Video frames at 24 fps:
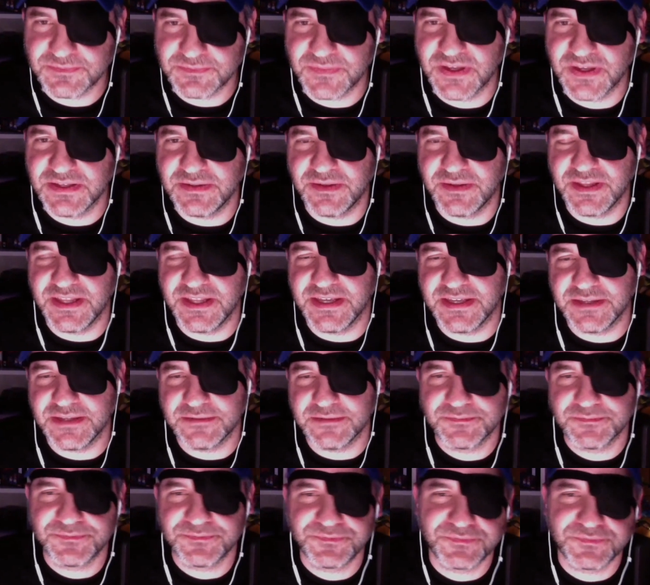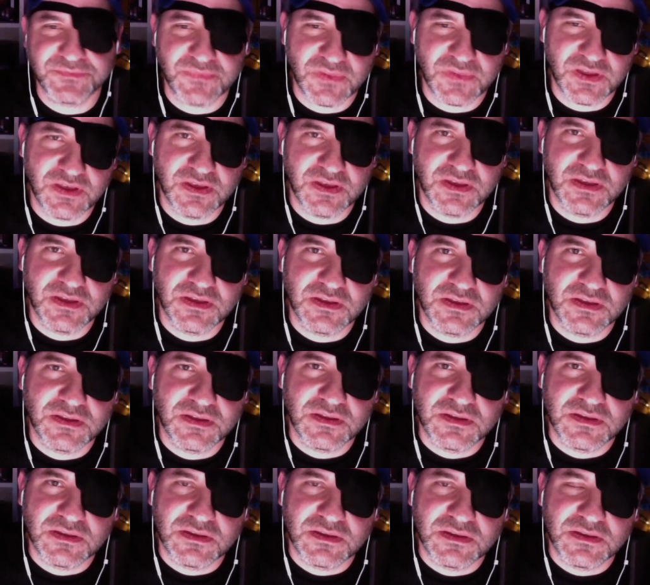I like it.
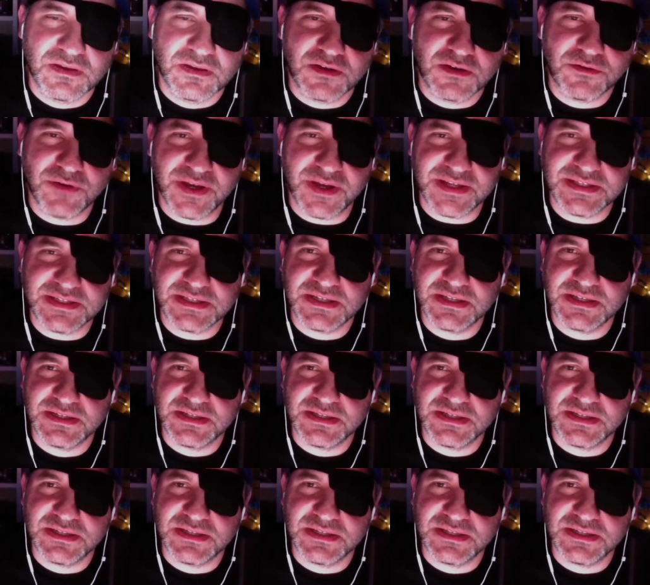All right.